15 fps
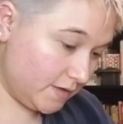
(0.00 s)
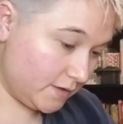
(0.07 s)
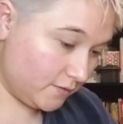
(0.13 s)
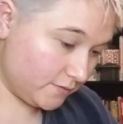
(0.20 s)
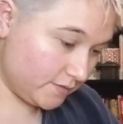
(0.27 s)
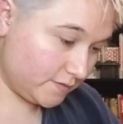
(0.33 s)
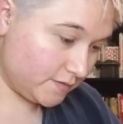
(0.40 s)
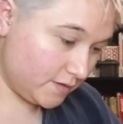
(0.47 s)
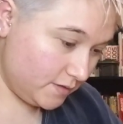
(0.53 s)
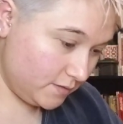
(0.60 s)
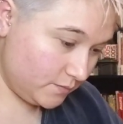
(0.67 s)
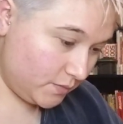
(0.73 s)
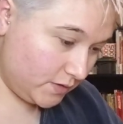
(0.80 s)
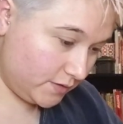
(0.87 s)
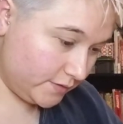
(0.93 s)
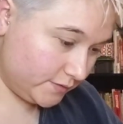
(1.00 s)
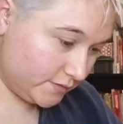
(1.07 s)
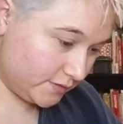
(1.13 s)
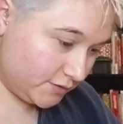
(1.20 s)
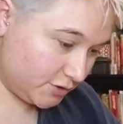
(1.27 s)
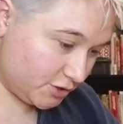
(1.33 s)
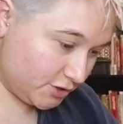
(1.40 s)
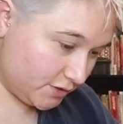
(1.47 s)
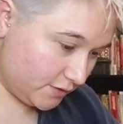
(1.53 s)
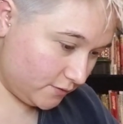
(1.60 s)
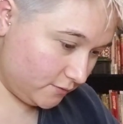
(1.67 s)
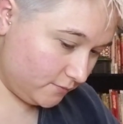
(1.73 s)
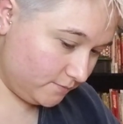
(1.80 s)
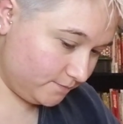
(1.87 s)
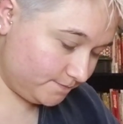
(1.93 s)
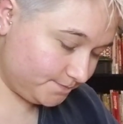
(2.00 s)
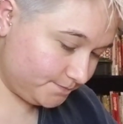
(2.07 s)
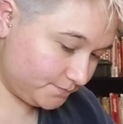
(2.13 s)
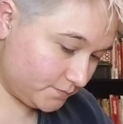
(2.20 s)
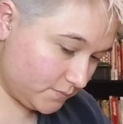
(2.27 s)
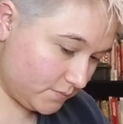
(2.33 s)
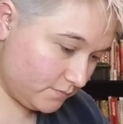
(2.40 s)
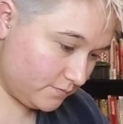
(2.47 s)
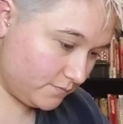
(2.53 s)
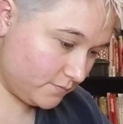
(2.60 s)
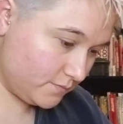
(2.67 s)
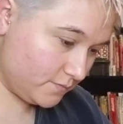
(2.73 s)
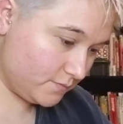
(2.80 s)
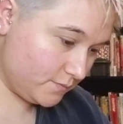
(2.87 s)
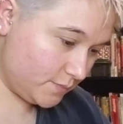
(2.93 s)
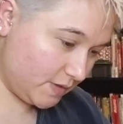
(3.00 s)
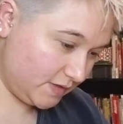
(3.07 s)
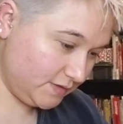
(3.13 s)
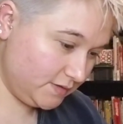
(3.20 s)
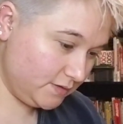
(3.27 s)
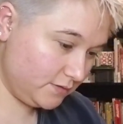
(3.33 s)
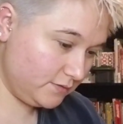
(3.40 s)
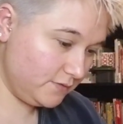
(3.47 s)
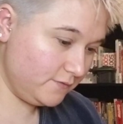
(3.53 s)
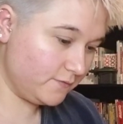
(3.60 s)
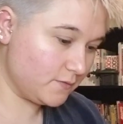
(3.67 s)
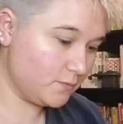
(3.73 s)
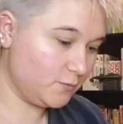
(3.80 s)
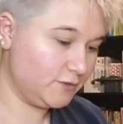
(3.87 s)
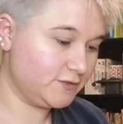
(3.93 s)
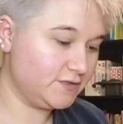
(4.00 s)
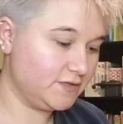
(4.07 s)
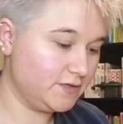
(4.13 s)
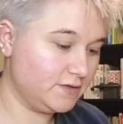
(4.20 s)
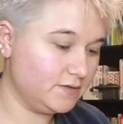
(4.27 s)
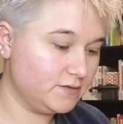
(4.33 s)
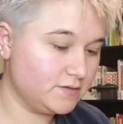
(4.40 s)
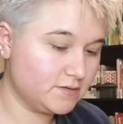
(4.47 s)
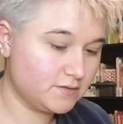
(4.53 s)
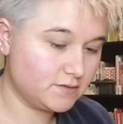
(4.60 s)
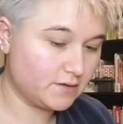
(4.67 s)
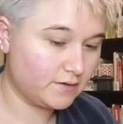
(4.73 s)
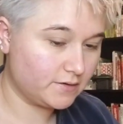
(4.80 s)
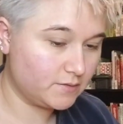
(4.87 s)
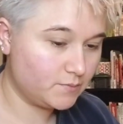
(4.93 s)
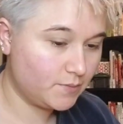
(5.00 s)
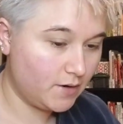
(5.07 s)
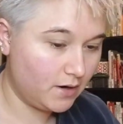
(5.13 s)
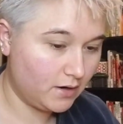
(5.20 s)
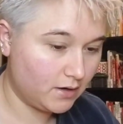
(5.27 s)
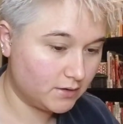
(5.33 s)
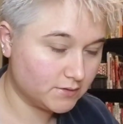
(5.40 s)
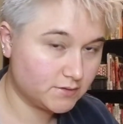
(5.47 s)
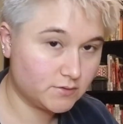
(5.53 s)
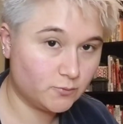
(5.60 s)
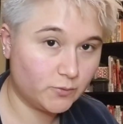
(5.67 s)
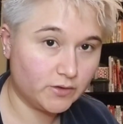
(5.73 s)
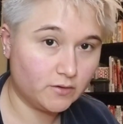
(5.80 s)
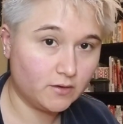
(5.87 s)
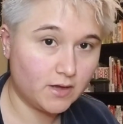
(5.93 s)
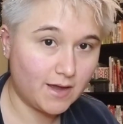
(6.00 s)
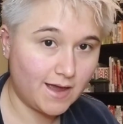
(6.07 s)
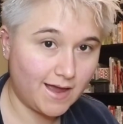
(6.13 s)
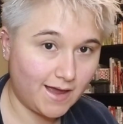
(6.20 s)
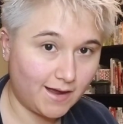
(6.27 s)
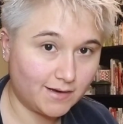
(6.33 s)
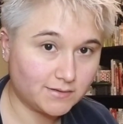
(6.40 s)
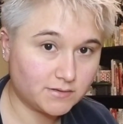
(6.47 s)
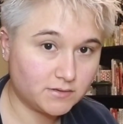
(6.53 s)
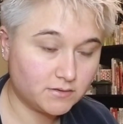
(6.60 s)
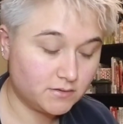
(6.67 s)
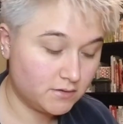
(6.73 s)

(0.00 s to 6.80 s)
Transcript: this ANP is a shell basically from which the inside parts will act.